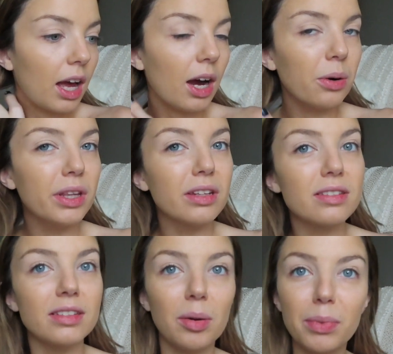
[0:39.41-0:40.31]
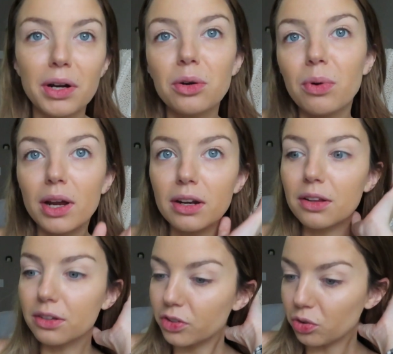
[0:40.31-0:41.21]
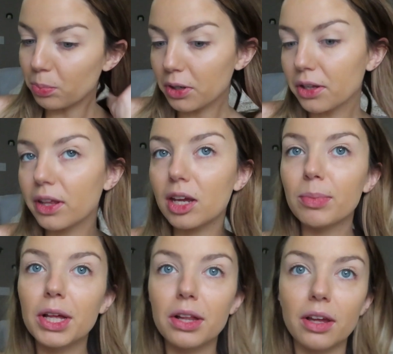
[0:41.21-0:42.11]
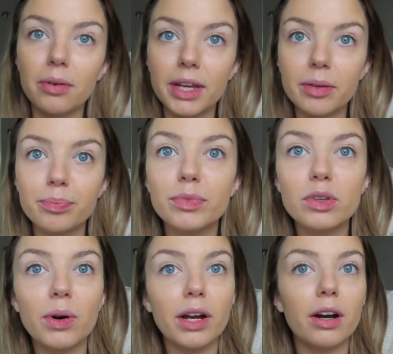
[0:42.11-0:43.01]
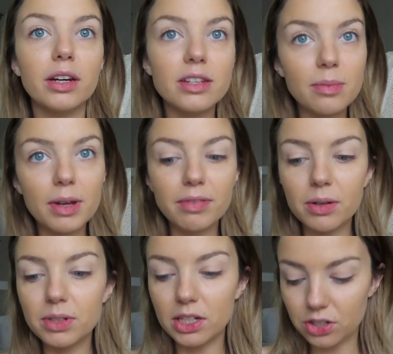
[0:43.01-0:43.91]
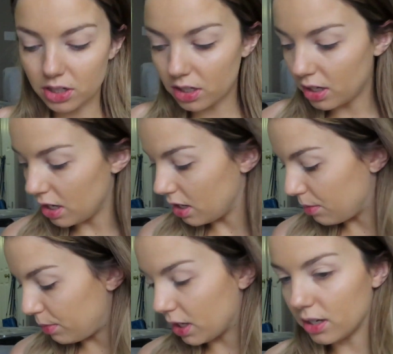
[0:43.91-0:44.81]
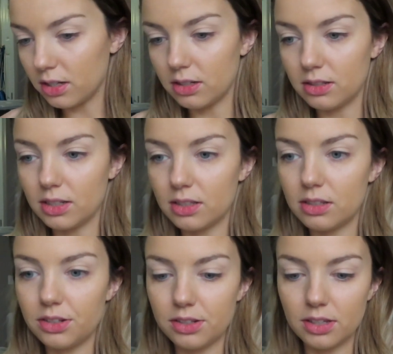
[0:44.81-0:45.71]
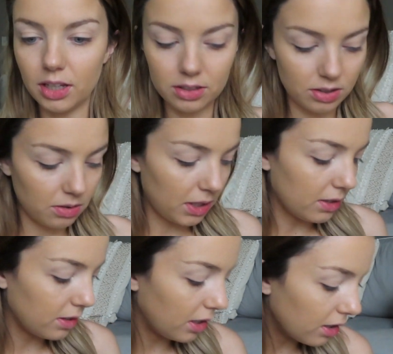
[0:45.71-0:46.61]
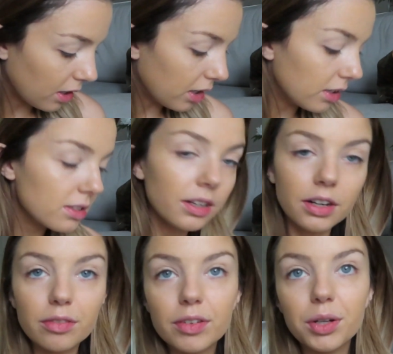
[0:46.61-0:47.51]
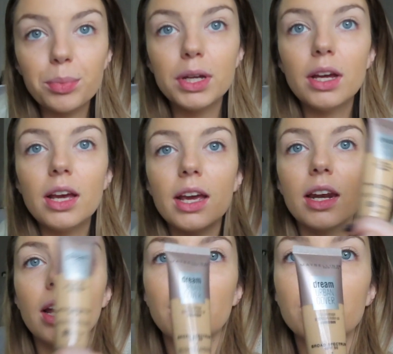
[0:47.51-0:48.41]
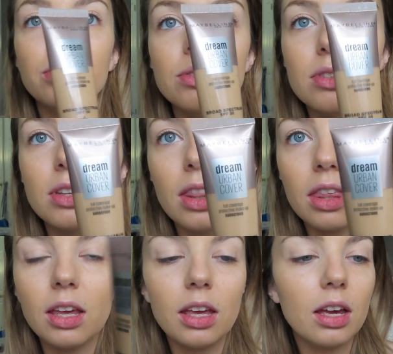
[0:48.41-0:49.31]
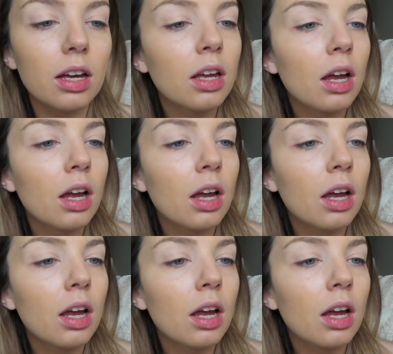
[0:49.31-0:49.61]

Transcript: out in the summer and wanting to look super glam and glowy. So I already did my foundation because it's just like so easy and not necessary to film, and I used the